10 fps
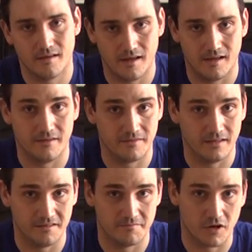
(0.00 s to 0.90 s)
If they
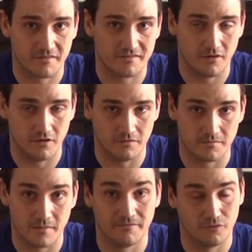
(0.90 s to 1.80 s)
leave marks all
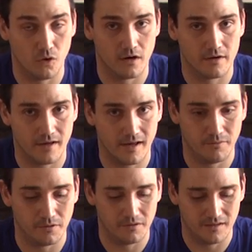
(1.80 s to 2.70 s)
over my floor, I
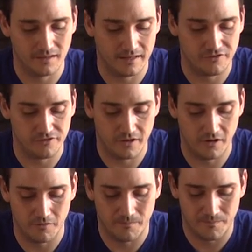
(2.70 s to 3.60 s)
will let you
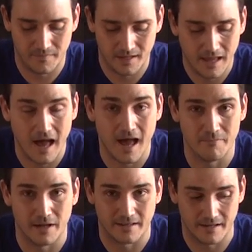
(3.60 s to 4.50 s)
know.
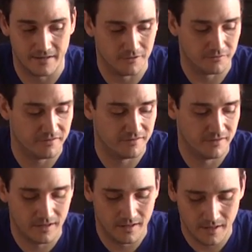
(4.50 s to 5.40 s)
I'm betting they don't.
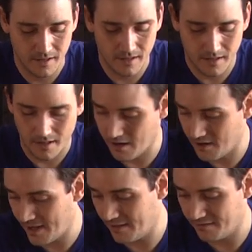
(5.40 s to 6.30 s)
All
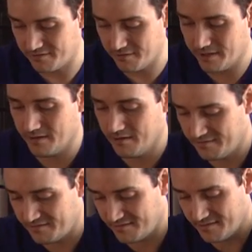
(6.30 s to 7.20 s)
right, so
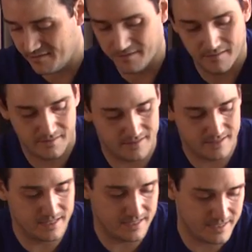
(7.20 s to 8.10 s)
here's
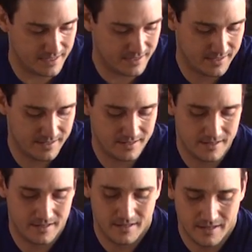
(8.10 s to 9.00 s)
the
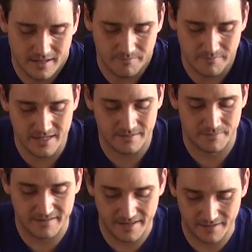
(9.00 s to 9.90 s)
meat and
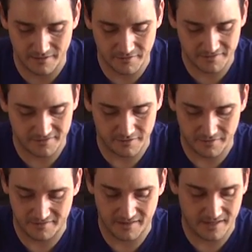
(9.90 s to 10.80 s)
potatoes, so
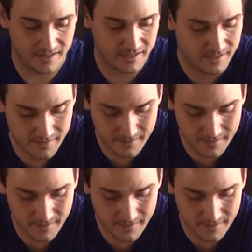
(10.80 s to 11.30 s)
to say.